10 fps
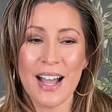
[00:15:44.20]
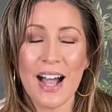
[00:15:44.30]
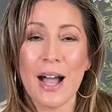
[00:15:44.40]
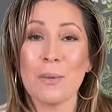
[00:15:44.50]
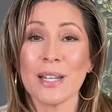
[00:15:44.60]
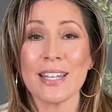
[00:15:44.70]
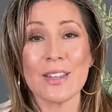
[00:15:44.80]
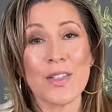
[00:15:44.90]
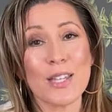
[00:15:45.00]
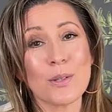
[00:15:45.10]
I wanted
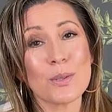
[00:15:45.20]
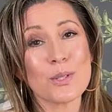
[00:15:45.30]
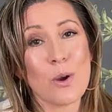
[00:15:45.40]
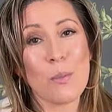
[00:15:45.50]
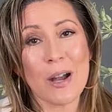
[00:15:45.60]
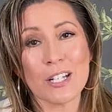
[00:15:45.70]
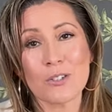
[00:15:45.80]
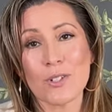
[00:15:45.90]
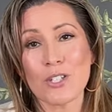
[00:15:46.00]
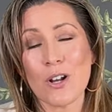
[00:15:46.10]
to thank you so
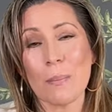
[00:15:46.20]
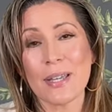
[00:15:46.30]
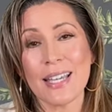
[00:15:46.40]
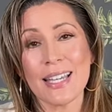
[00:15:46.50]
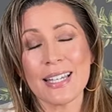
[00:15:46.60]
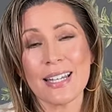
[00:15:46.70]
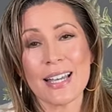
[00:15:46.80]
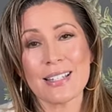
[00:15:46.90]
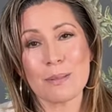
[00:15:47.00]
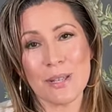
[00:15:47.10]
much for dropping in
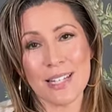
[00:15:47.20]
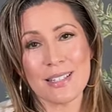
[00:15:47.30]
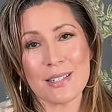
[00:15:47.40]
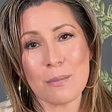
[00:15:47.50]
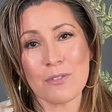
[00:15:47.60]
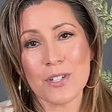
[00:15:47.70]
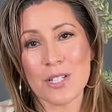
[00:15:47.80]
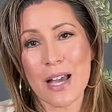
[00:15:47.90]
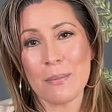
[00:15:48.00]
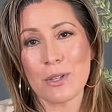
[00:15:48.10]
and spending some of your
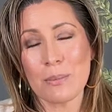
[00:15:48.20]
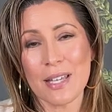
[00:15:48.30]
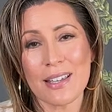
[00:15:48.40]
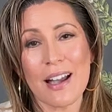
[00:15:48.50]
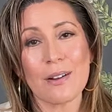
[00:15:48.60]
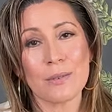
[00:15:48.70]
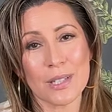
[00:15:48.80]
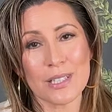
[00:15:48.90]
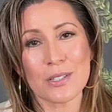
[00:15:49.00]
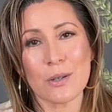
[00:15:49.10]
time with me. I
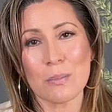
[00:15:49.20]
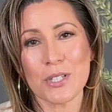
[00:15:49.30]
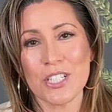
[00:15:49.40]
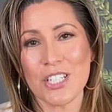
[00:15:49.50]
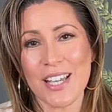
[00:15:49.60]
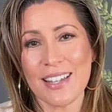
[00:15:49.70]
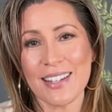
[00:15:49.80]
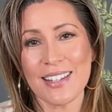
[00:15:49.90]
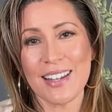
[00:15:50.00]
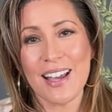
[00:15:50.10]
really do appreciate
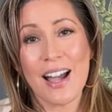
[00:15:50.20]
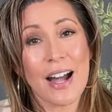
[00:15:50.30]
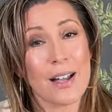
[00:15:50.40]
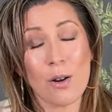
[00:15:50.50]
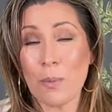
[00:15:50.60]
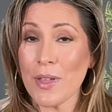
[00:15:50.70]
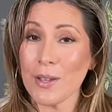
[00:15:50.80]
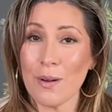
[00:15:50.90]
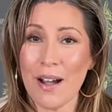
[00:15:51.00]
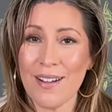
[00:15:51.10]
it. I hope that
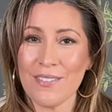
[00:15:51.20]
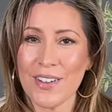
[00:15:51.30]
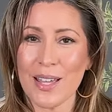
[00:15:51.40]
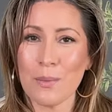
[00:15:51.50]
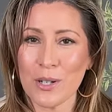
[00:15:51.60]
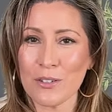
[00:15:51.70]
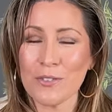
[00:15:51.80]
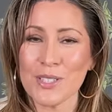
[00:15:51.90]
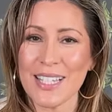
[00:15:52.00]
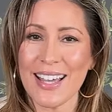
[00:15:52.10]
you have a
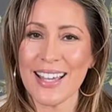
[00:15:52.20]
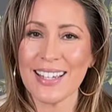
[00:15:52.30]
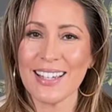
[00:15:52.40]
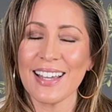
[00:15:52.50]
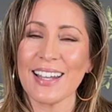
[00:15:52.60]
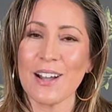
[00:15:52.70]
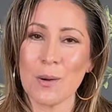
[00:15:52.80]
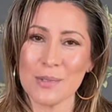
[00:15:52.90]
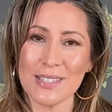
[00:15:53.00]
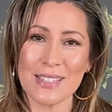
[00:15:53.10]
wonderful day and I
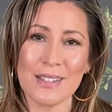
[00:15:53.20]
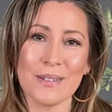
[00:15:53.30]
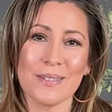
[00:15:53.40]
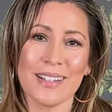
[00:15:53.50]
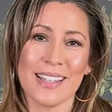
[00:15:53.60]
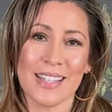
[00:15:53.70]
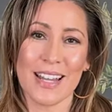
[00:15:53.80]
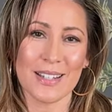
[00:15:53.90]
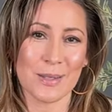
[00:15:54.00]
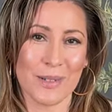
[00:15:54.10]
hope to see you in the
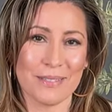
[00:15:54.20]
next